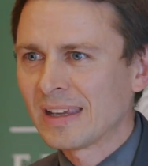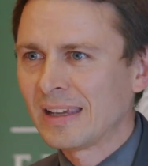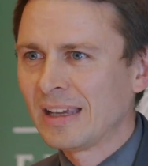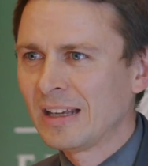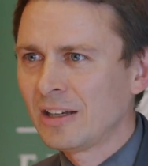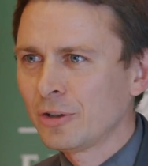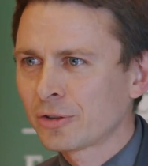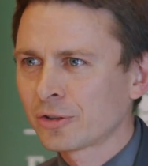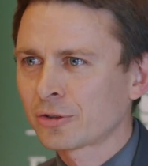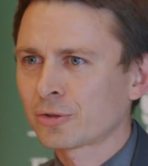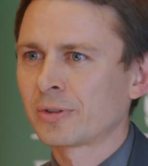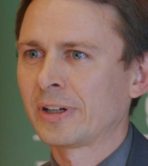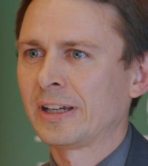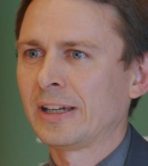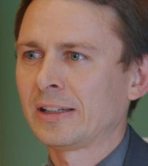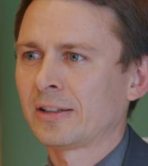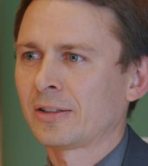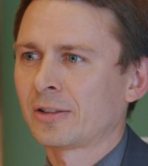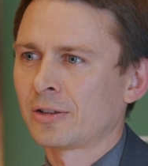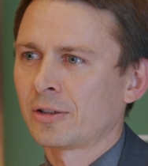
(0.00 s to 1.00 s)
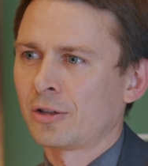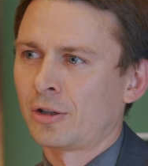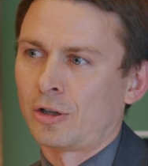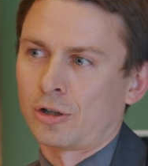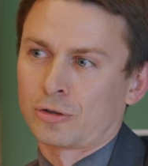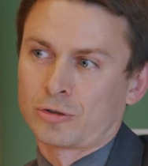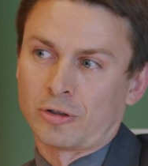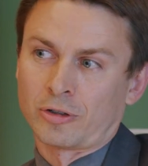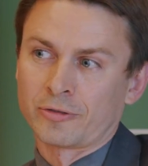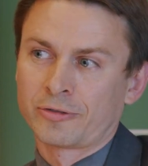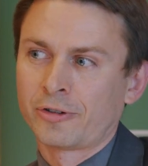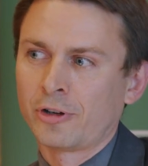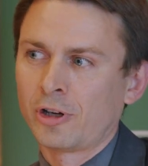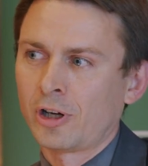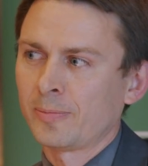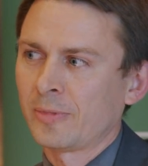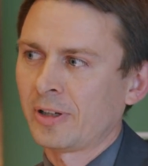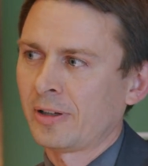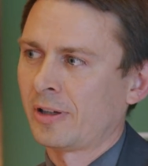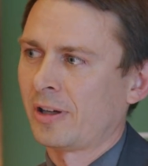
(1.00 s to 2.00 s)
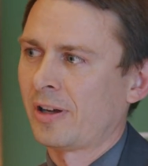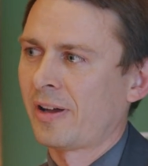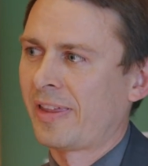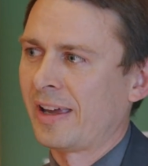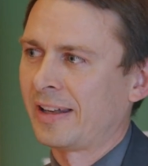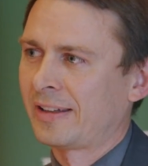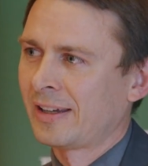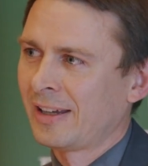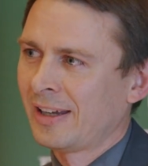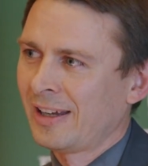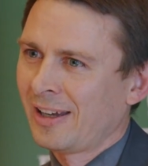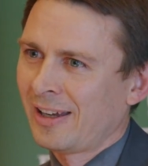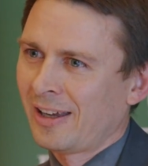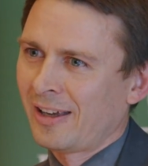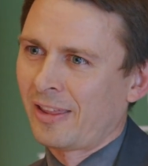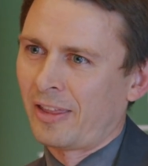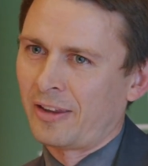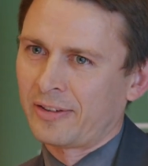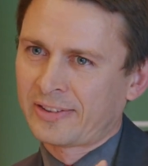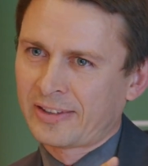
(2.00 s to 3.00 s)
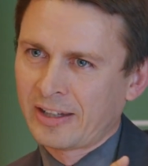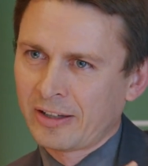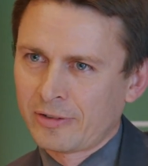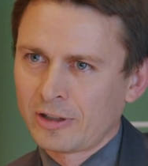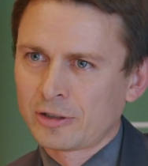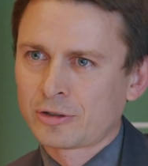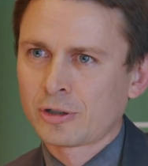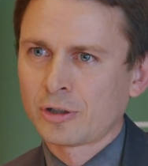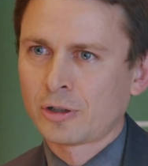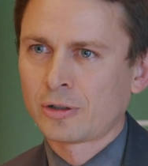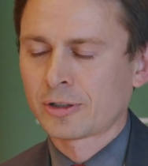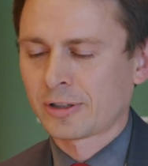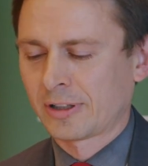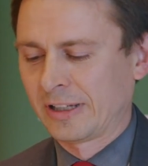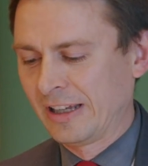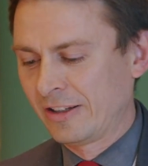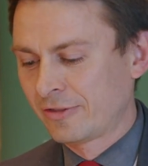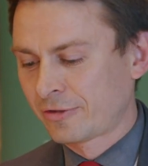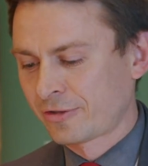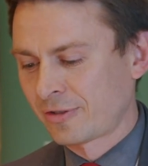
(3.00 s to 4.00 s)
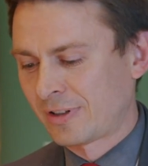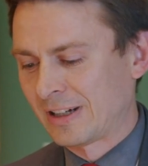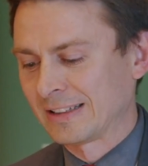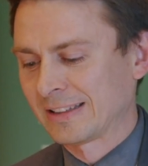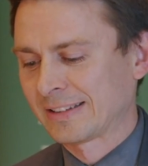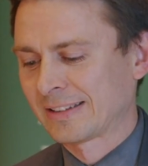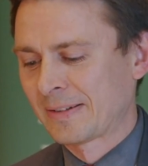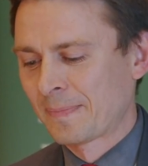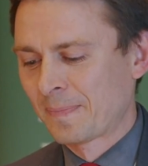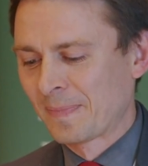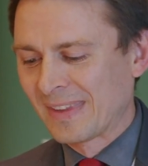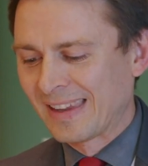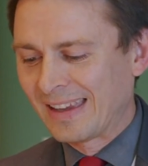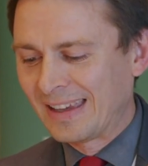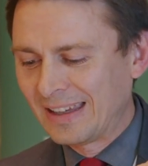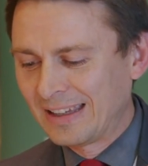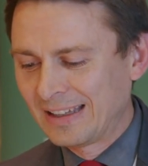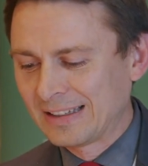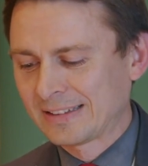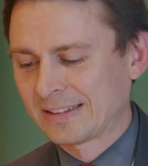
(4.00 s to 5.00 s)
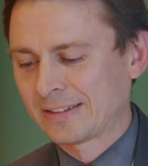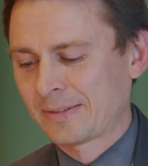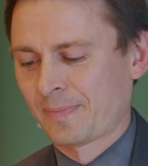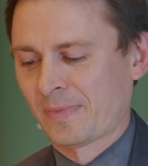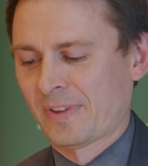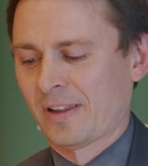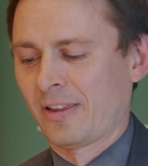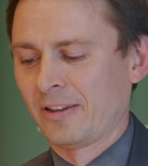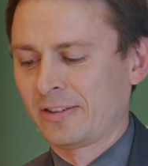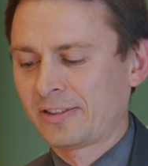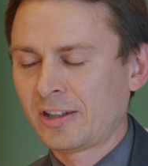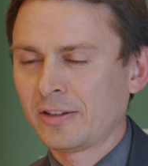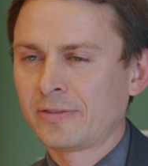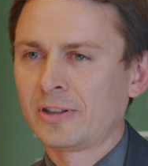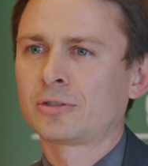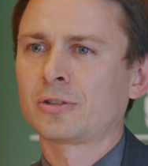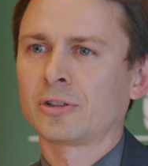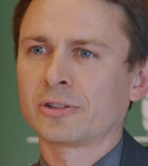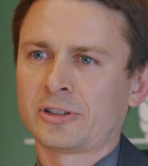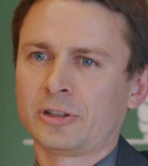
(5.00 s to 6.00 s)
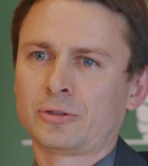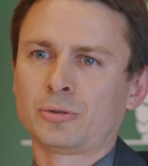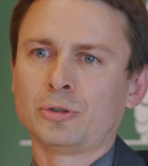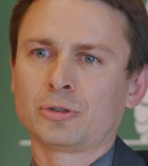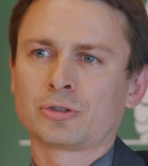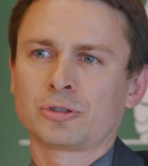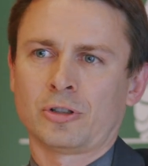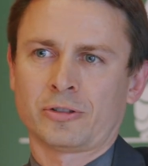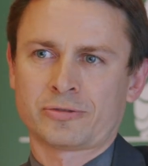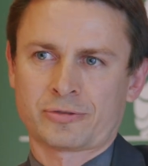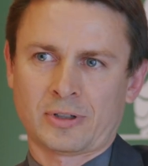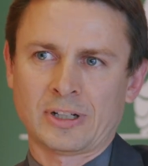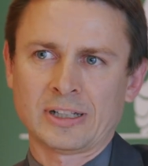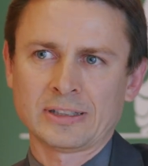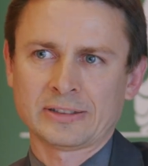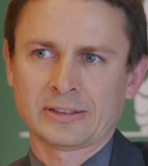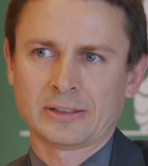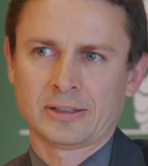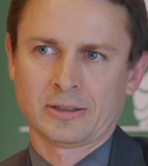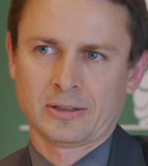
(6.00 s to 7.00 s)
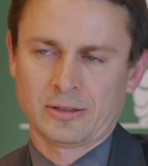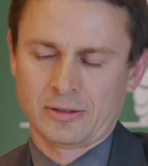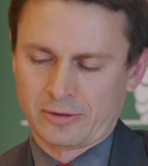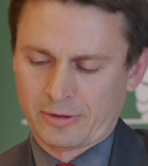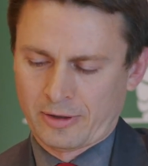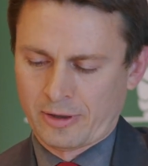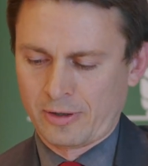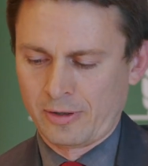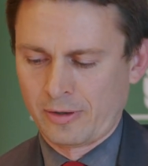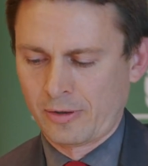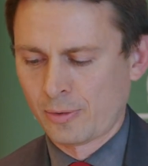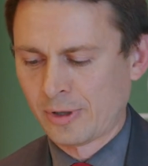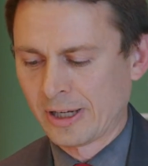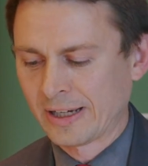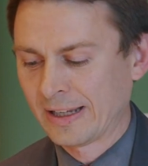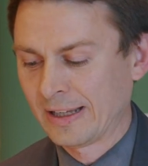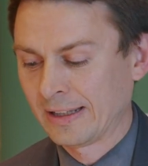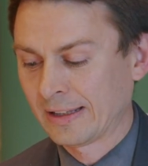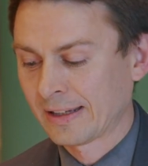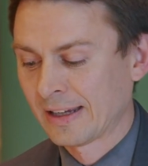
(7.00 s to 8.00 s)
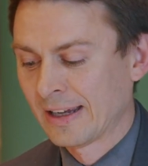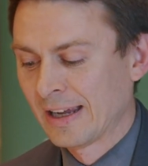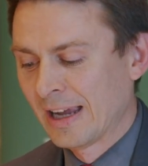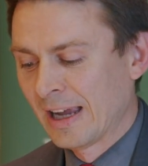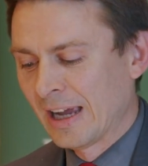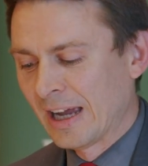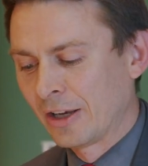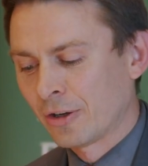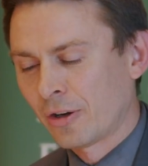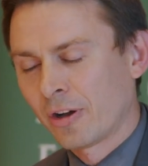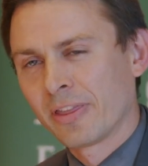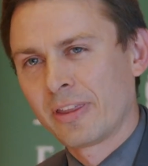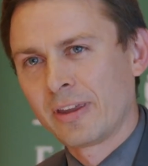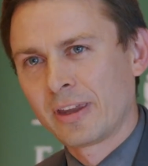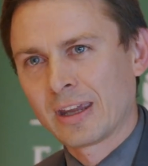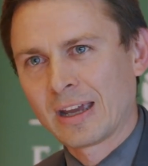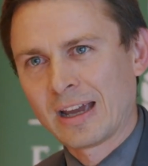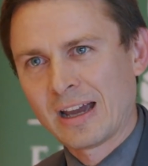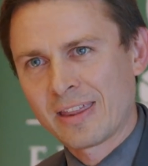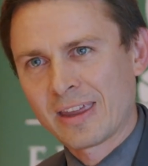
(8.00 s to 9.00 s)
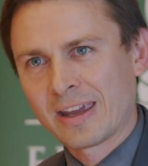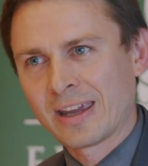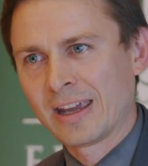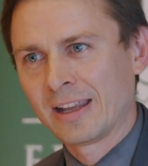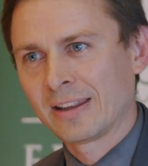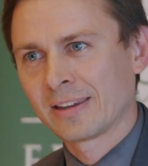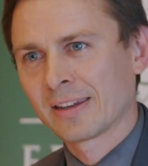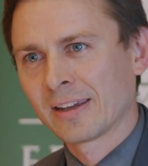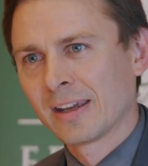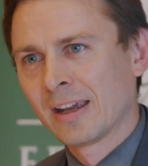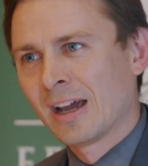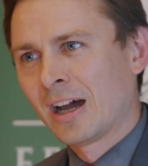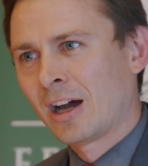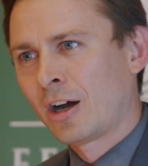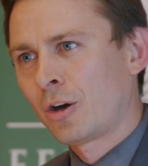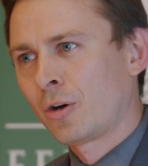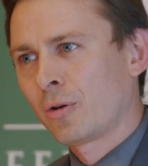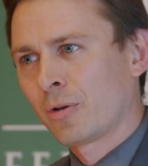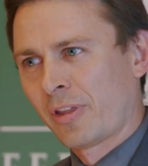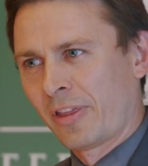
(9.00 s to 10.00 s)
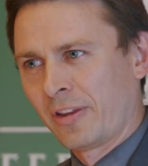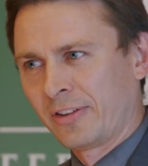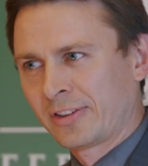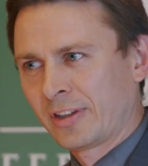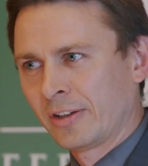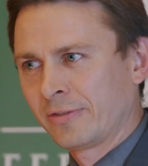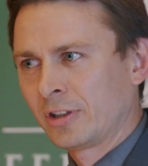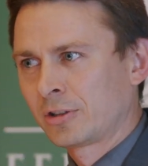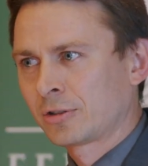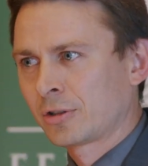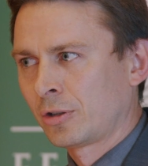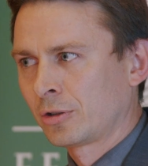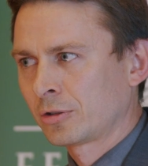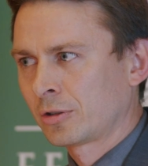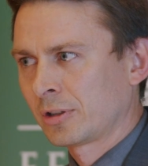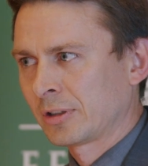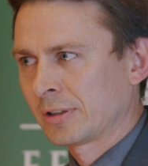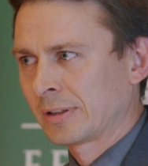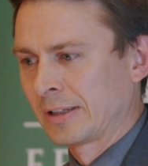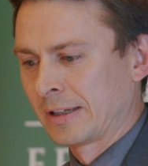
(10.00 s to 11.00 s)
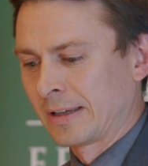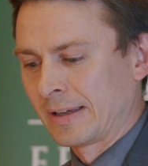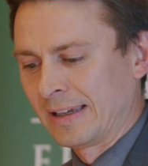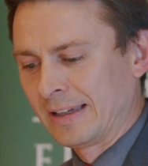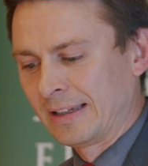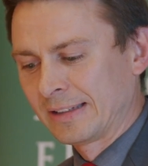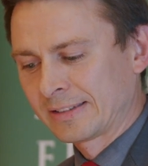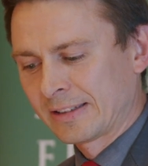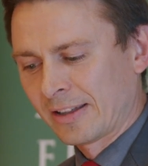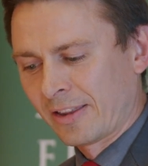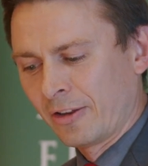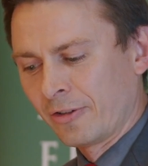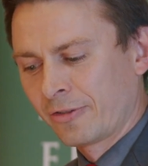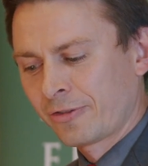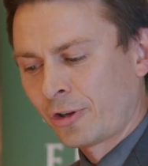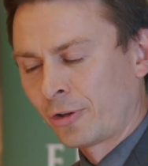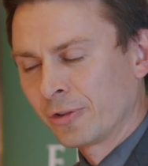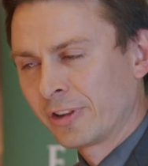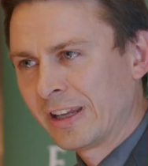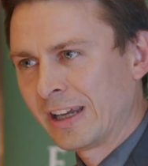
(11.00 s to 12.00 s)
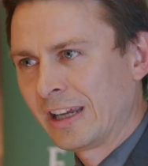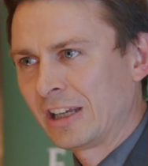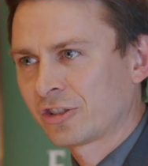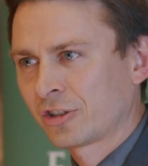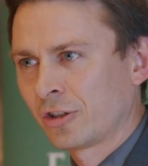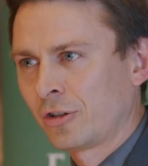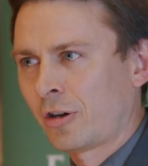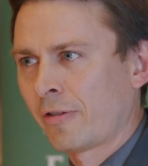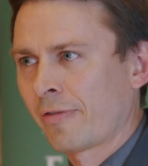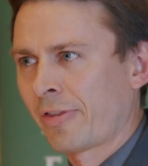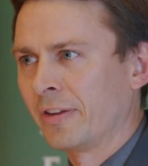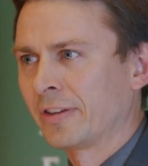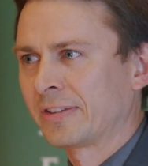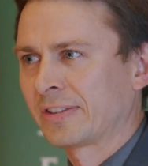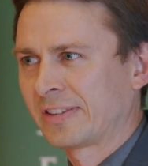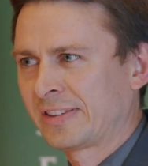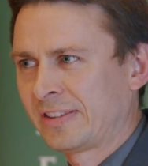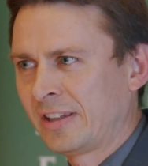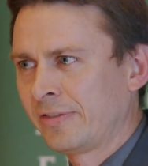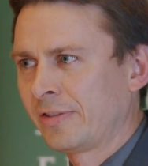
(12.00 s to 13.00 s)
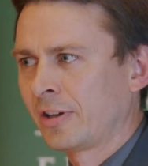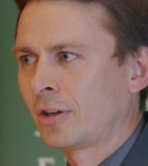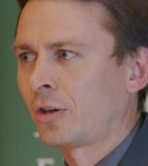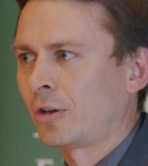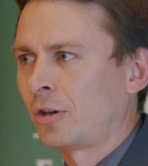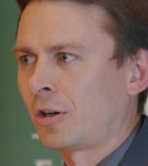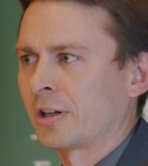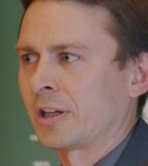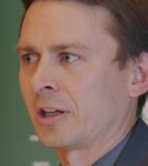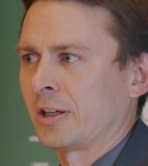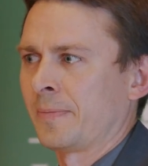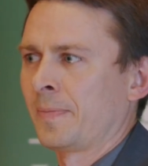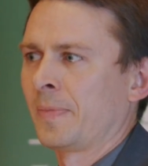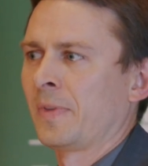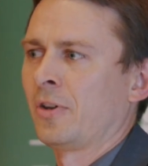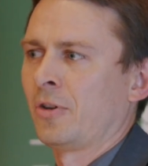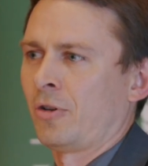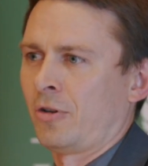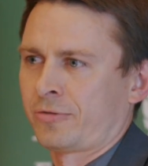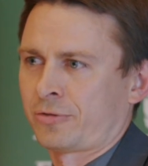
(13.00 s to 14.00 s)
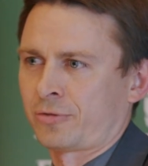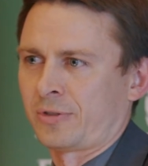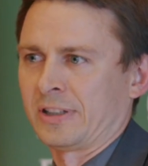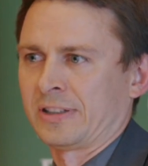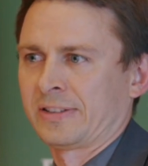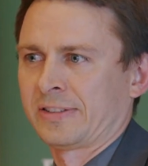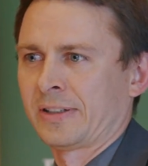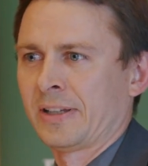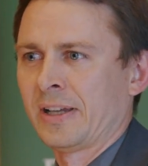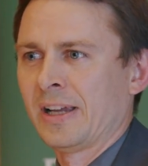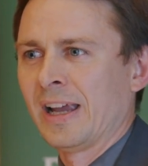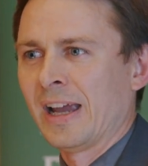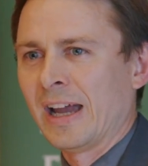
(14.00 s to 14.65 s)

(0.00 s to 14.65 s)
illustrate or confirm that the civil code in France is the civil constitution of France, on the one hand, and on the other hand, how the civil code is the foundation of the civil order of France.